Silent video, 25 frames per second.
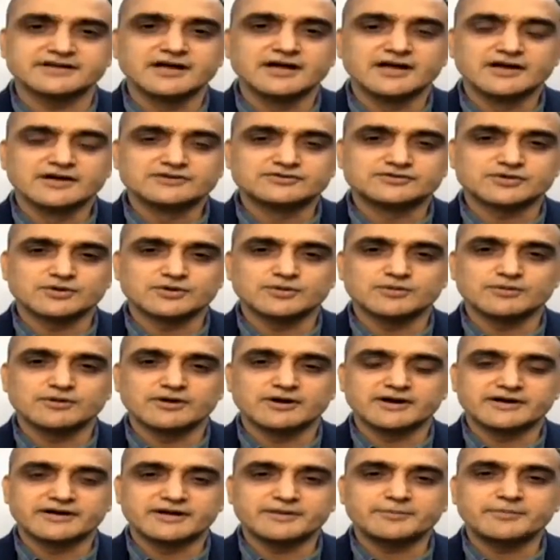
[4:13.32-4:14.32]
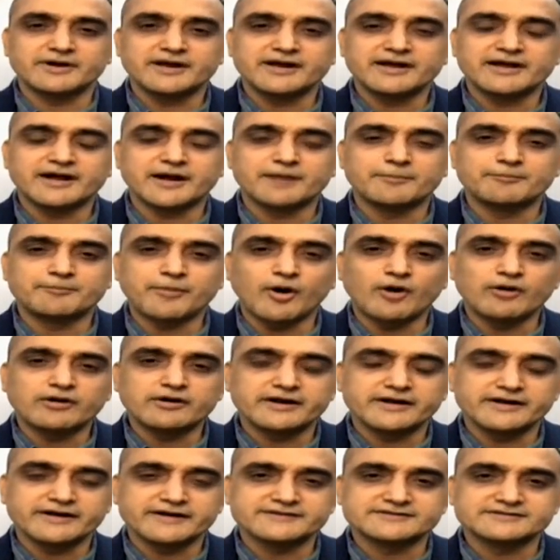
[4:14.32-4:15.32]
So uh, typically,
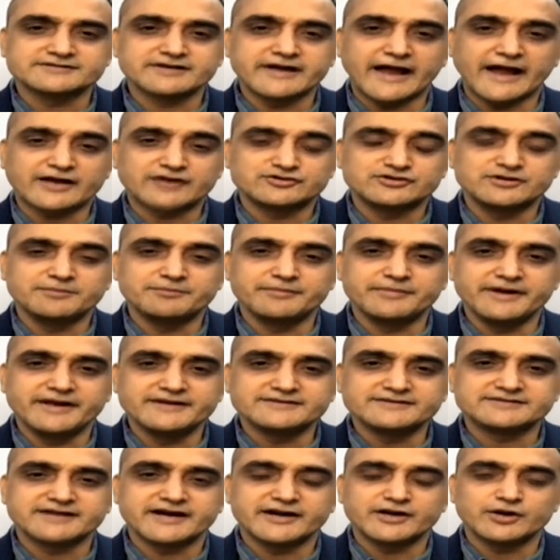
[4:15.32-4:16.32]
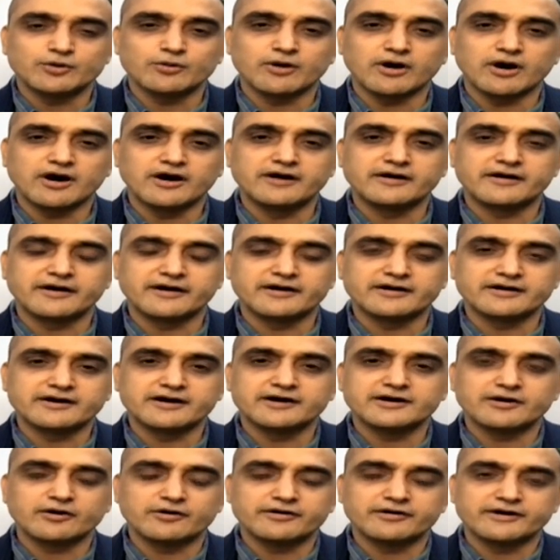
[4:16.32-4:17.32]
compounding is actually means that you earn
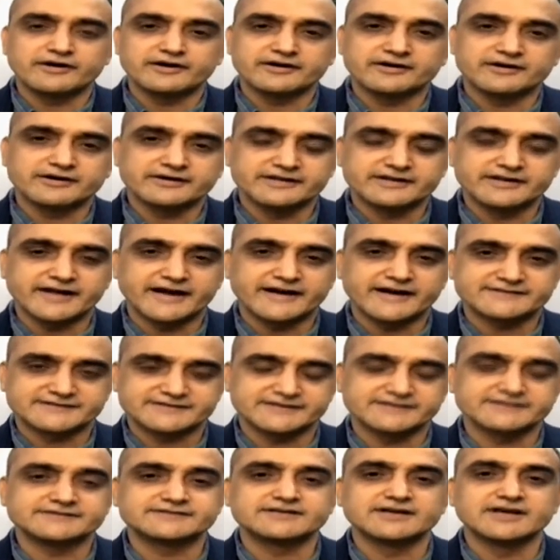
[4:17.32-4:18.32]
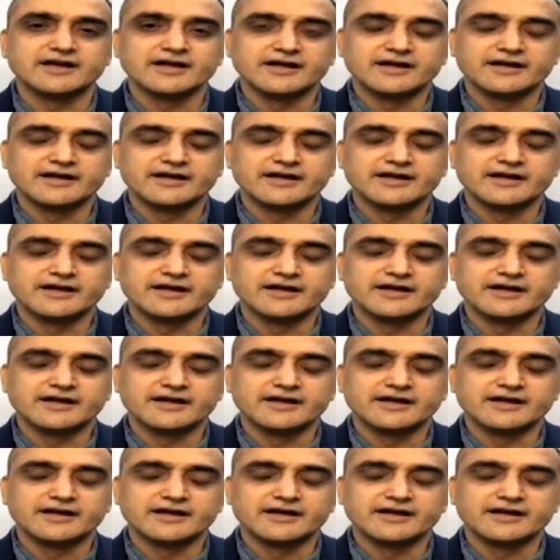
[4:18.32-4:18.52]
return on return in that sense.